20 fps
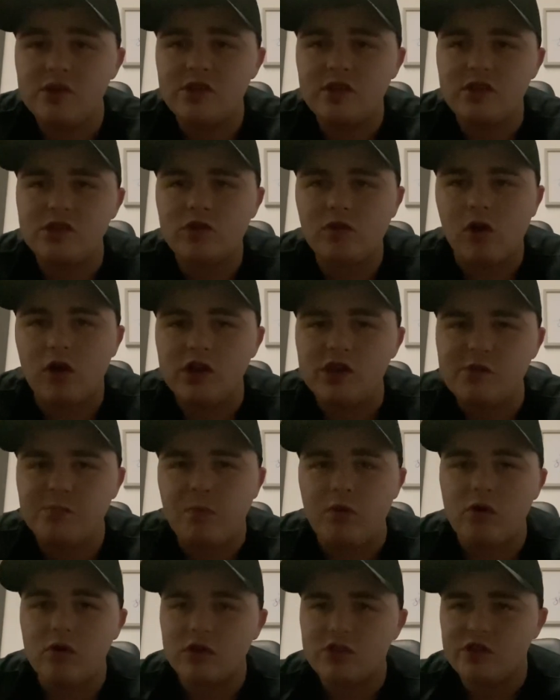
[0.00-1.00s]
Sky
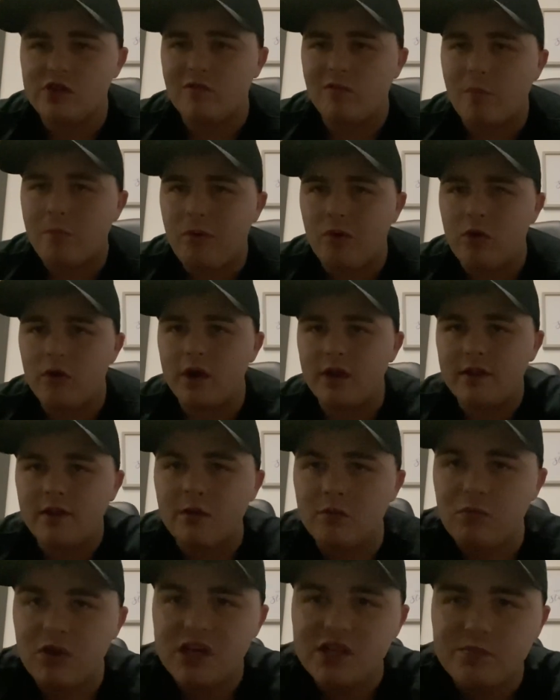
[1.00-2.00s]
Sports are reporting
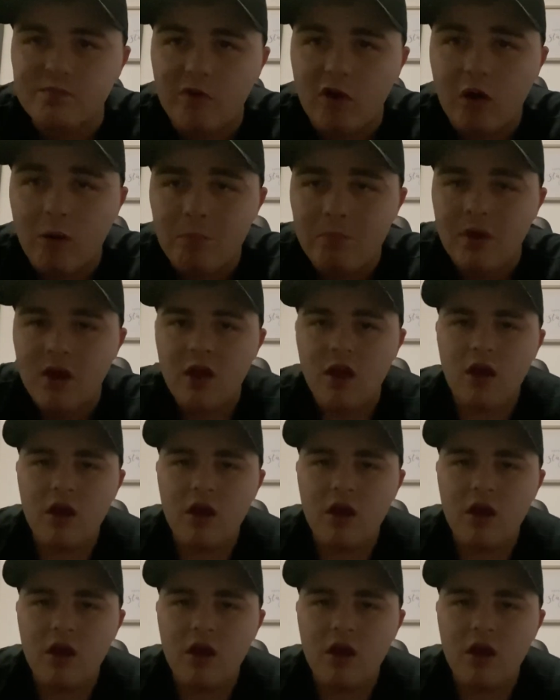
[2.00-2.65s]
that West Brom